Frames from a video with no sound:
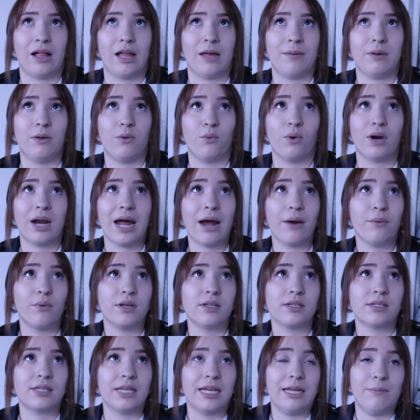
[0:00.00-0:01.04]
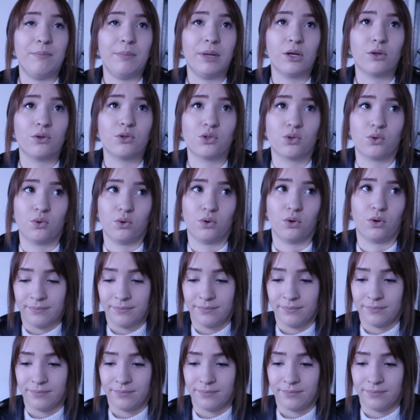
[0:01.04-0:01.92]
I mean, when I was in middle school,